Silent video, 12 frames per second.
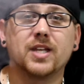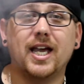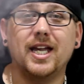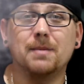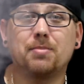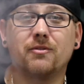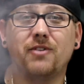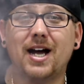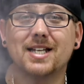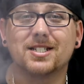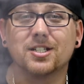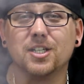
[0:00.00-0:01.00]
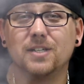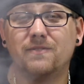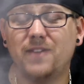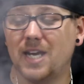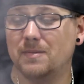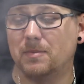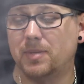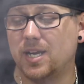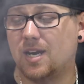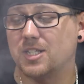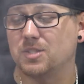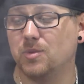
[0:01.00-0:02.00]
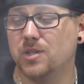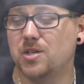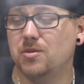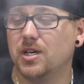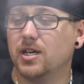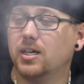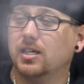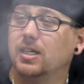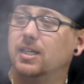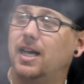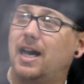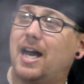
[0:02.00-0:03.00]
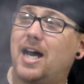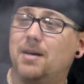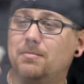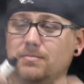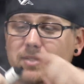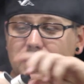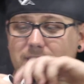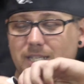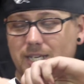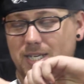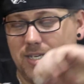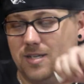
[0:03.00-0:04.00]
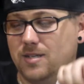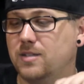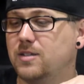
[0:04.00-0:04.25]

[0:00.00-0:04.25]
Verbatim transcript: And it provides a good vape, to be honest with you. Um, let's see.